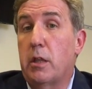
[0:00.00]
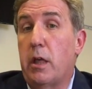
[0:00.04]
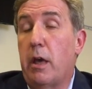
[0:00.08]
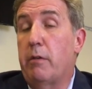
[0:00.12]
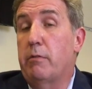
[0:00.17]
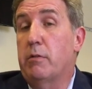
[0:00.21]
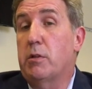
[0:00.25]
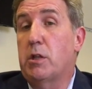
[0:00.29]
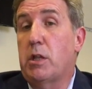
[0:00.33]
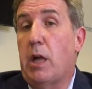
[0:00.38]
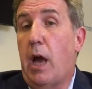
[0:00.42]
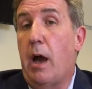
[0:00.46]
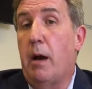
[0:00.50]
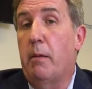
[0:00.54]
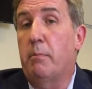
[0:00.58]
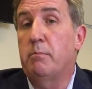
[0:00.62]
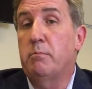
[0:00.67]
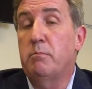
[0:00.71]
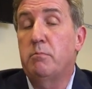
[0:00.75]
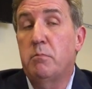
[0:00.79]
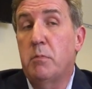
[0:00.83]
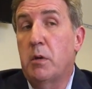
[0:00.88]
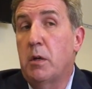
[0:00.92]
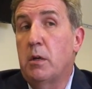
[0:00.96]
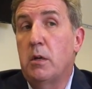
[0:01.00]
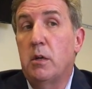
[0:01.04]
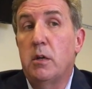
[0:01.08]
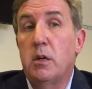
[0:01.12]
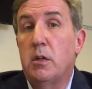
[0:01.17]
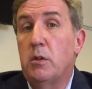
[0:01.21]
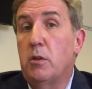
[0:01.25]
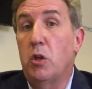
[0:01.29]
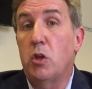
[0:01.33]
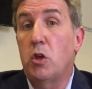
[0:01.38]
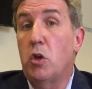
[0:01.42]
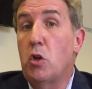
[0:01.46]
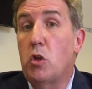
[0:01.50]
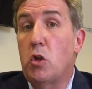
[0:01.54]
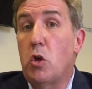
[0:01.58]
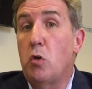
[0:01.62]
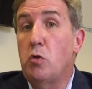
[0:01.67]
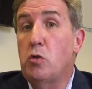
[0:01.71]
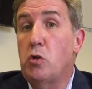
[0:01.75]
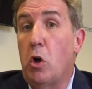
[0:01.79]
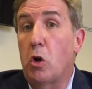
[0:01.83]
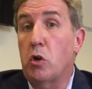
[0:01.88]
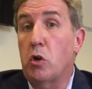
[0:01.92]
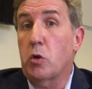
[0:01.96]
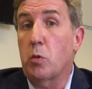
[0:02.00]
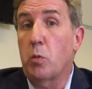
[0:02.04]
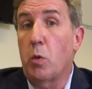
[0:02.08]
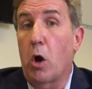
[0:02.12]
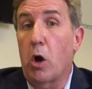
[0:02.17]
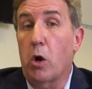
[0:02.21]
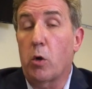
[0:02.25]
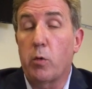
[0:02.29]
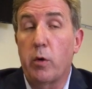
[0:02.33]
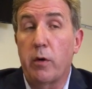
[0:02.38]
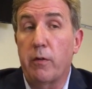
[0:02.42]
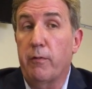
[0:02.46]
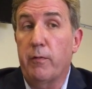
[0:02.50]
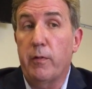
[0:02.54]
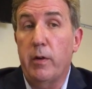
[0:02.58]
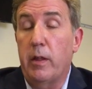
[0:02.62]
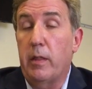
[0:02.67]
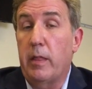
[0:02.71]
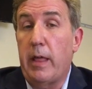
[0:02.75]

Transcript: There are some that you choose to work with.